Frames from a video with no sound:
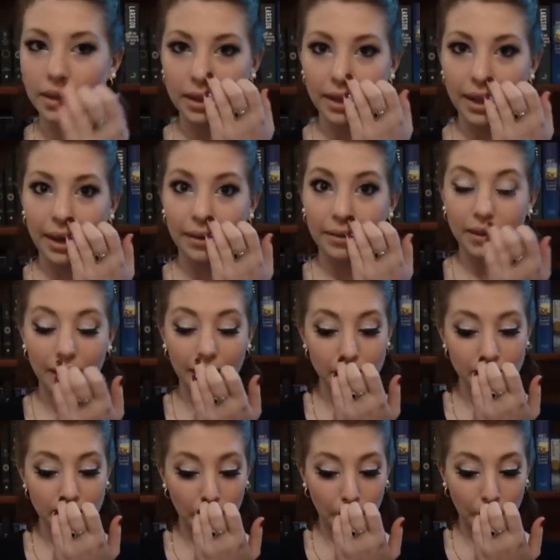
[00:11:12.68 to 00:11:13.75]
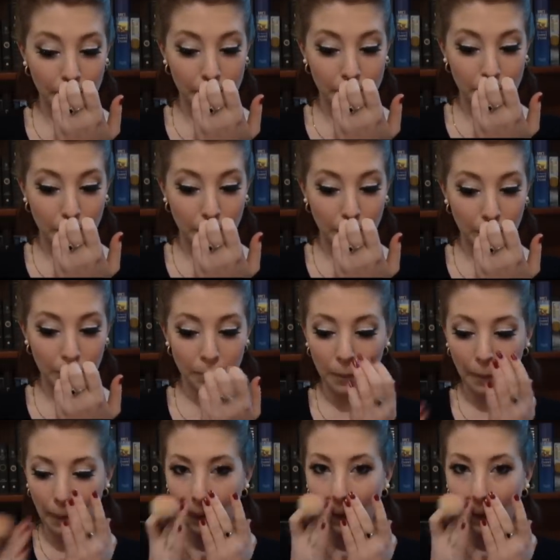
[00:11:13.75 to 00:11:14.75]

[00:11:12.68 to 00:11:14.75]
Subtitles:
Now the next thing you want to do